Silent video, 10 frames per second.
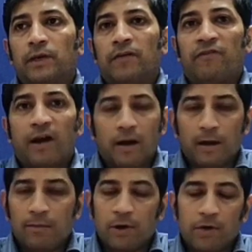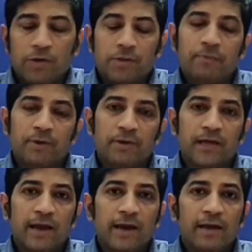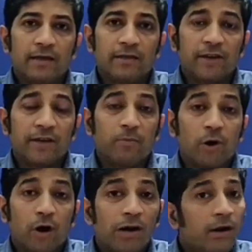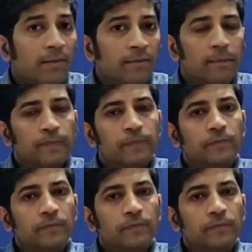differently because personality is a very broad term.